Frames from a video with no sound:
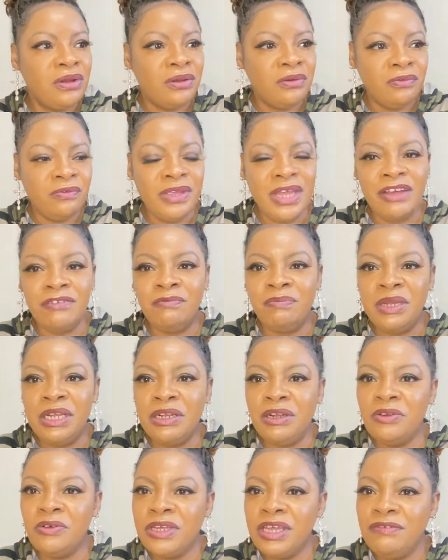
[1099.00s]
We have
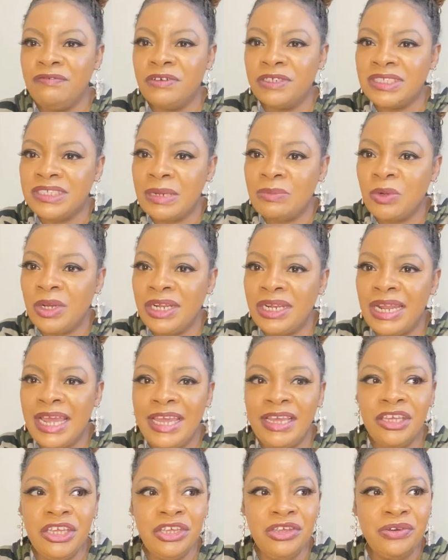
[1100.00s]
been looking for someone
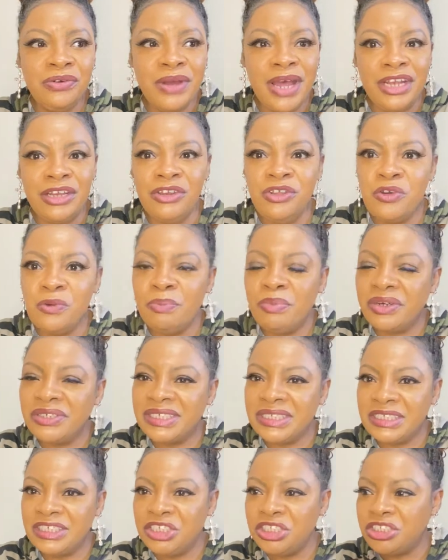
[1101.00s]
like you, a new
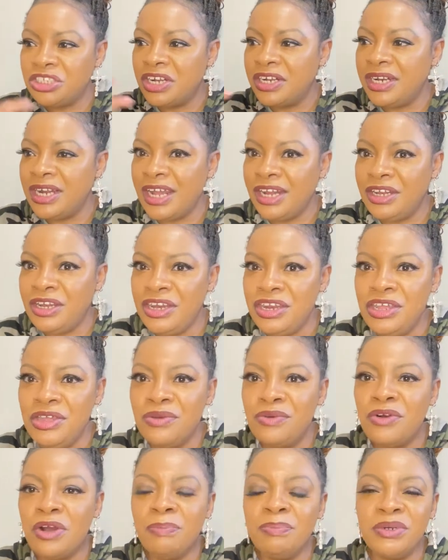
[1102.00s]
position, a
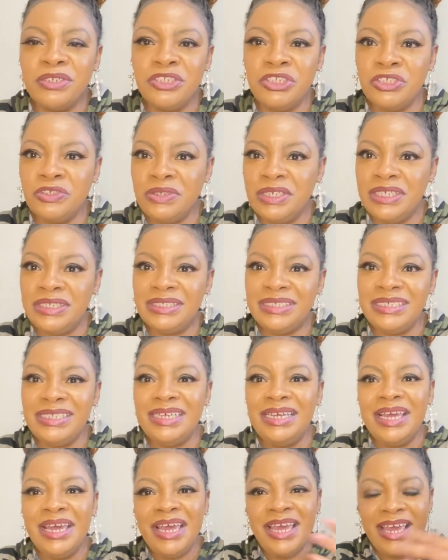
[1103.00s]
new
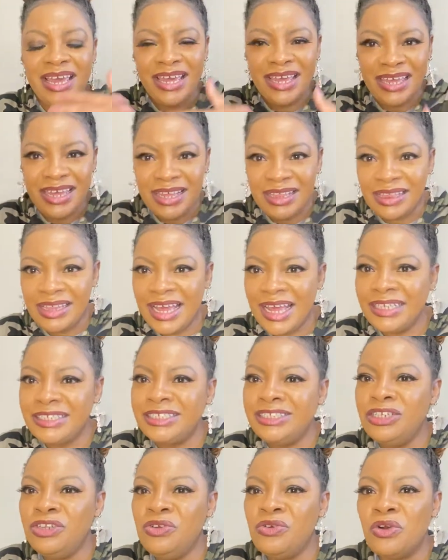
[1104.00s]
opportunity. In that
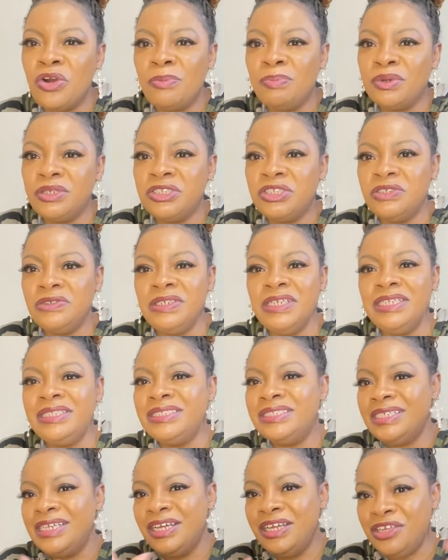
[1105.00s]
new
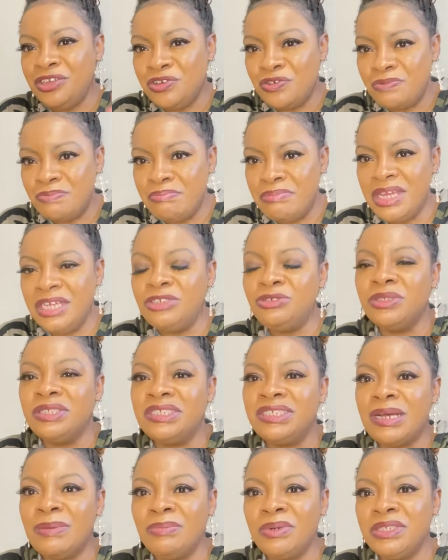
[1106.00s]
opportunity, you meet with
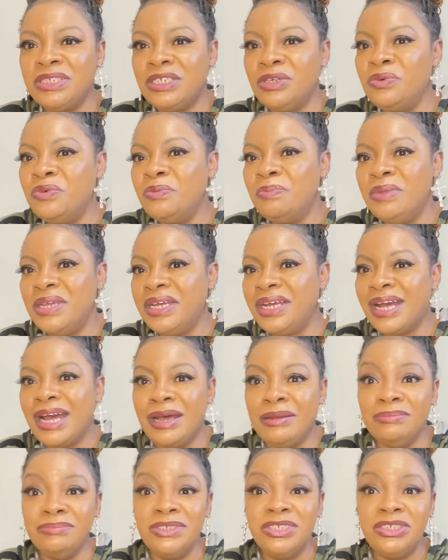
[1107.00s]
somebody who
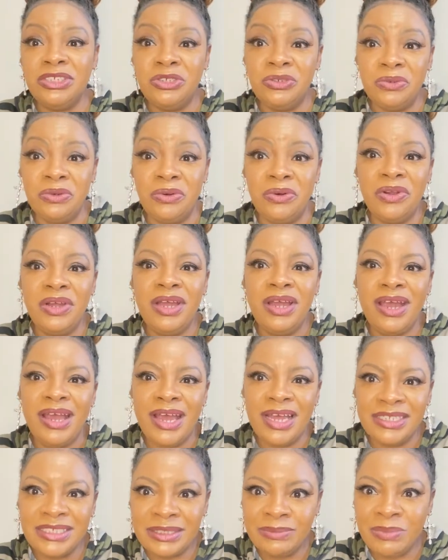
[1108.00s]
becomes your
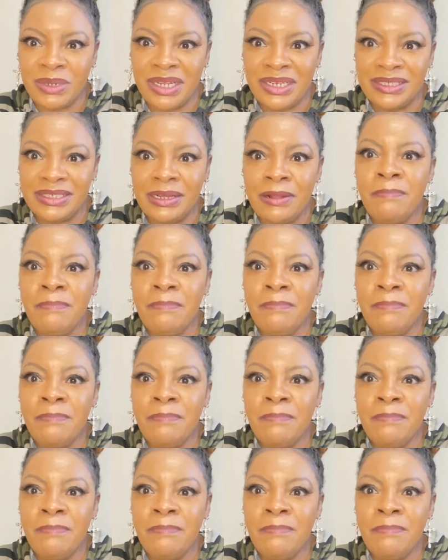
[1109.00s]
husband.